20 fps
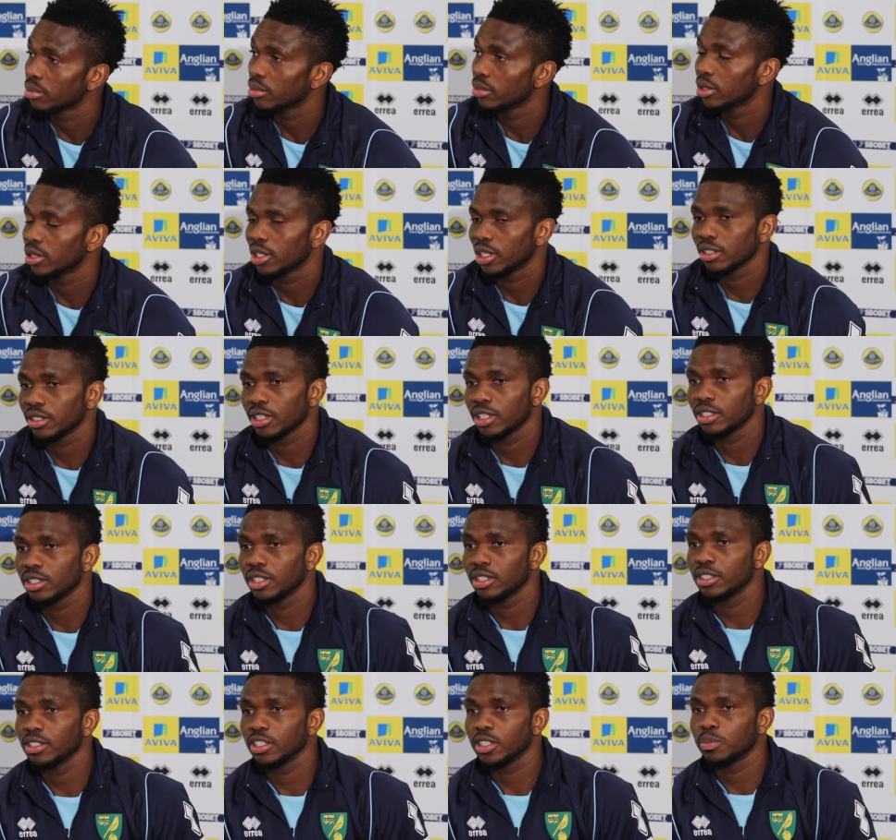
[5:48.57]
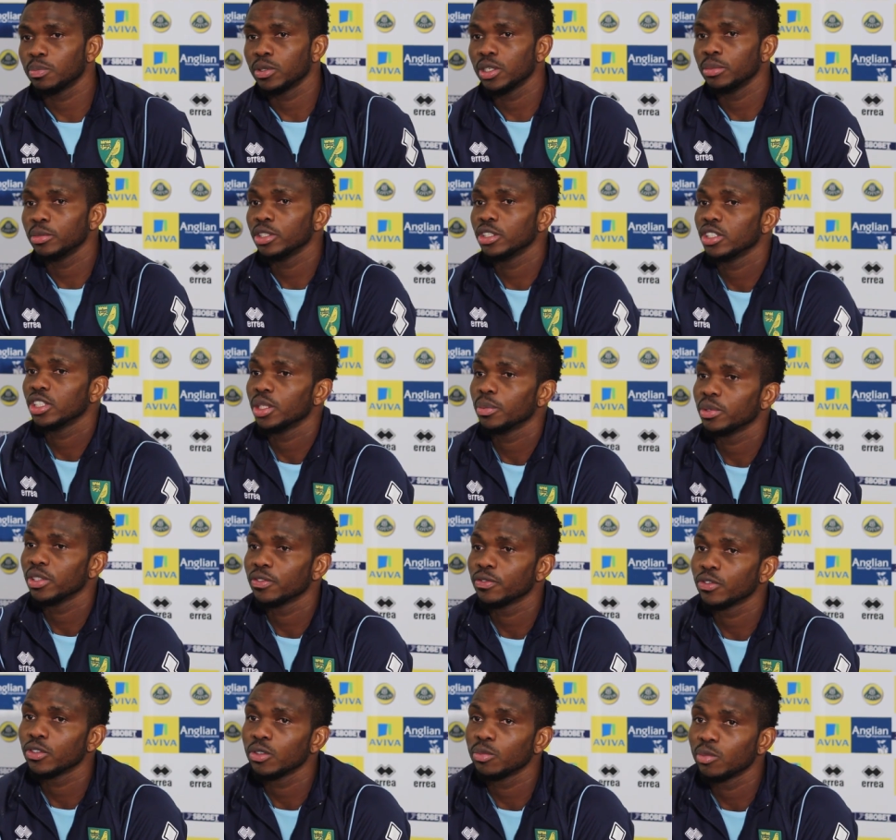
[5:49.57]
But as I said, this is Premiership, it's
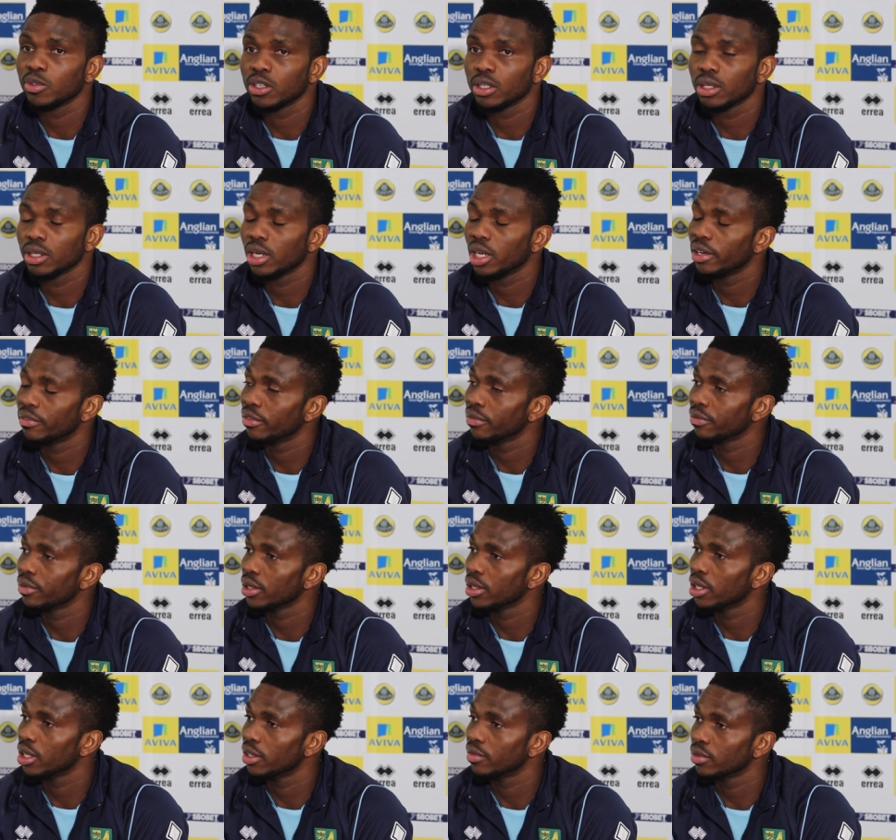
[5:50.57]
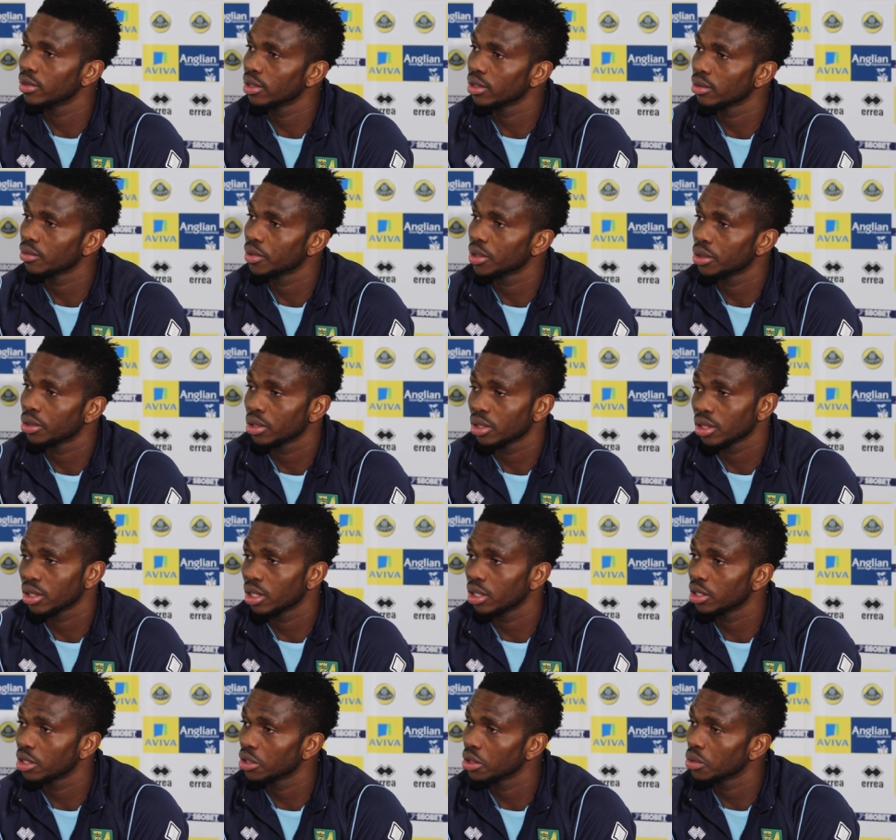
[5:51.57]
football, 11v11. We
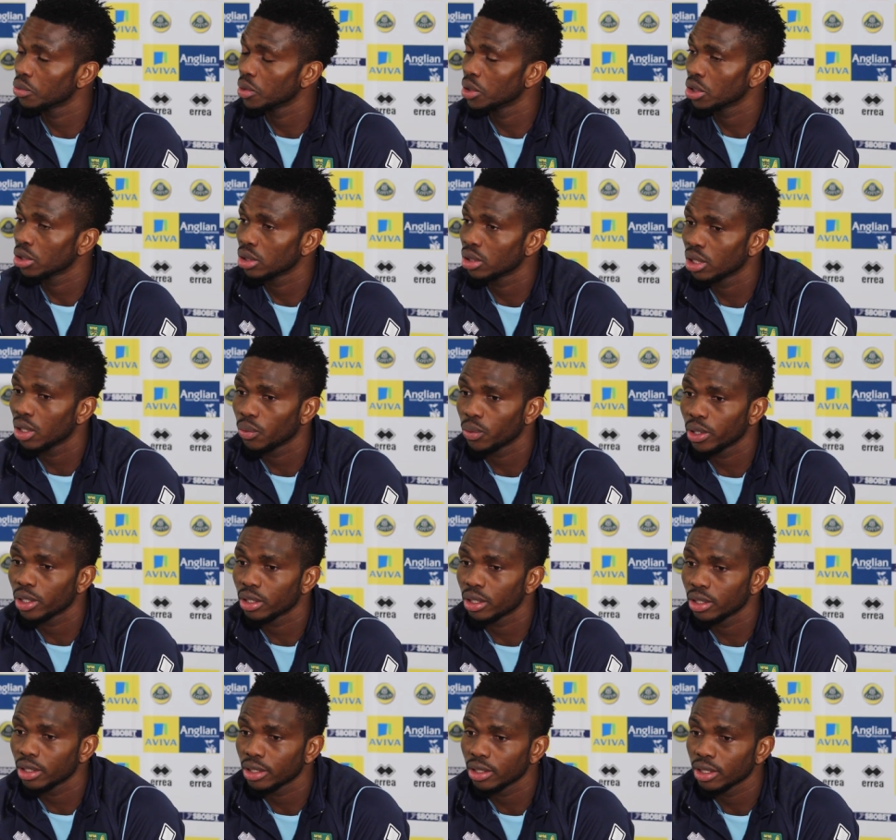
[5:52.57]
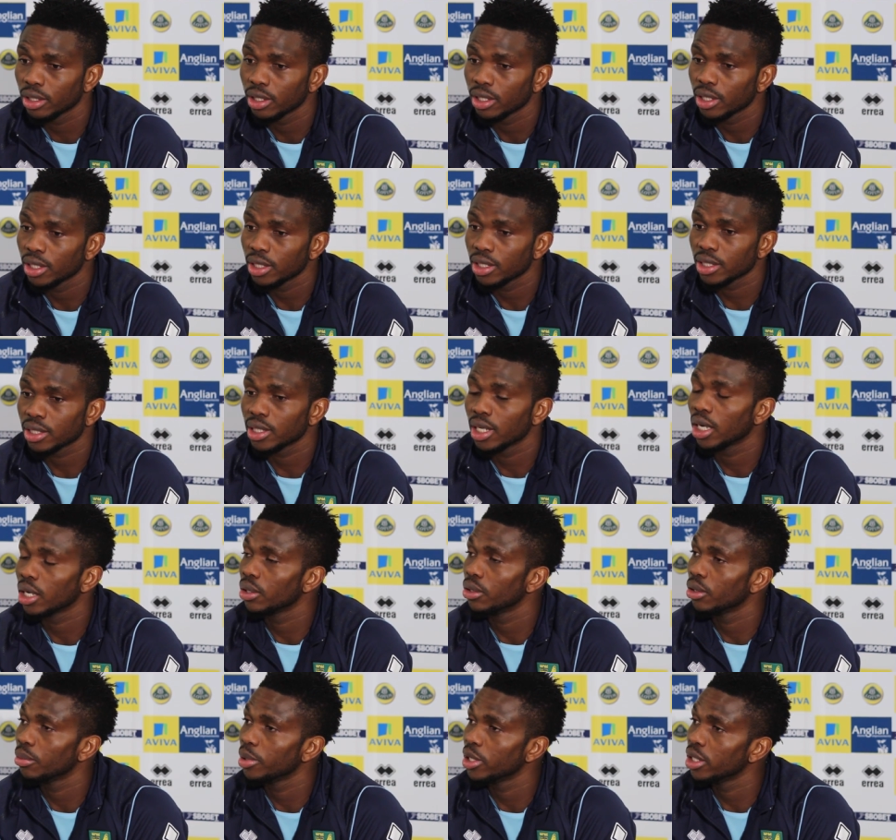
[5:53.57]
understand the situation that we are in. It's not
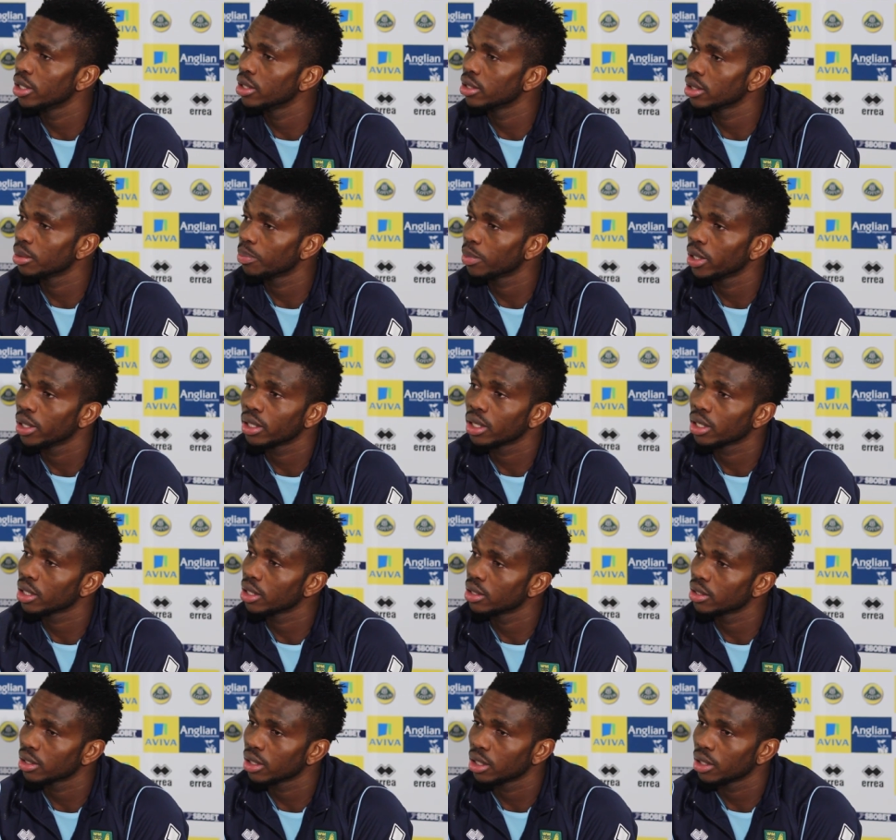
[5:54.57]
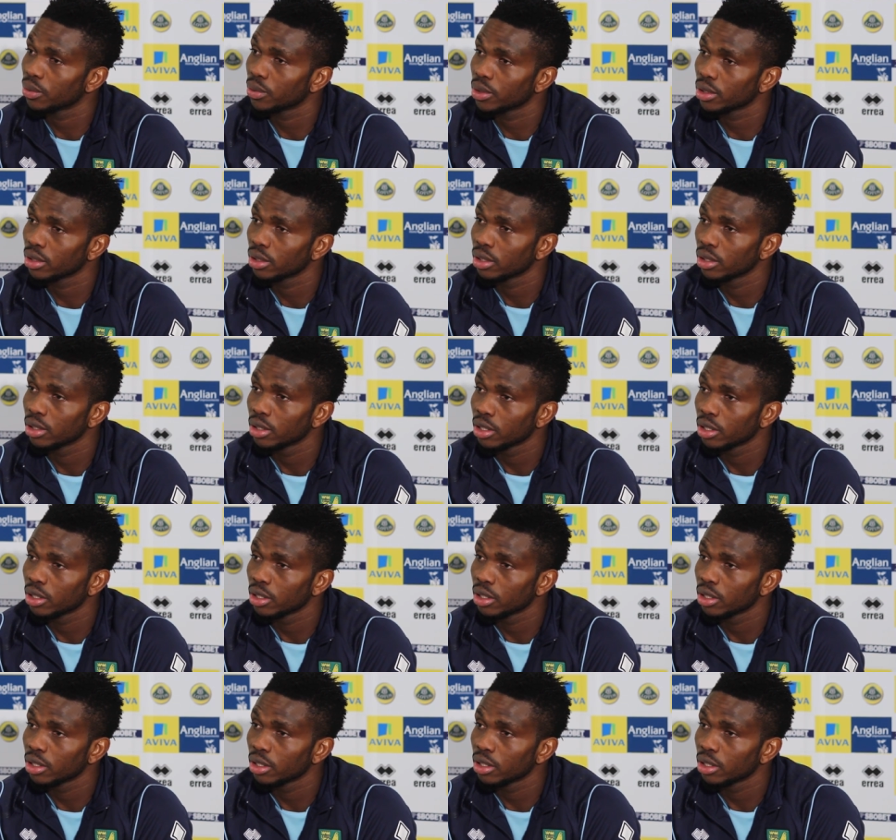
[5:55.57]
going to be easy playing against anyone.